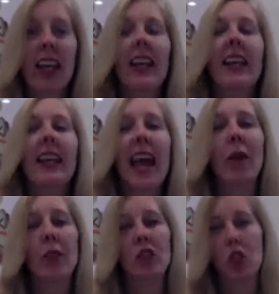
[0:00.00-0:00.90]

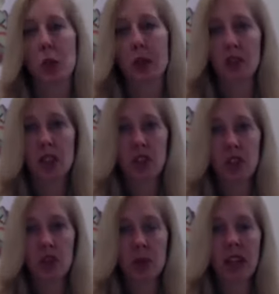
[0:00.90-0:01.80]
now it's so much
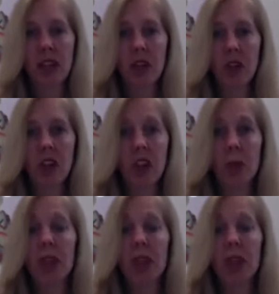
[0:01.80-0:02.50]
easier to make your choices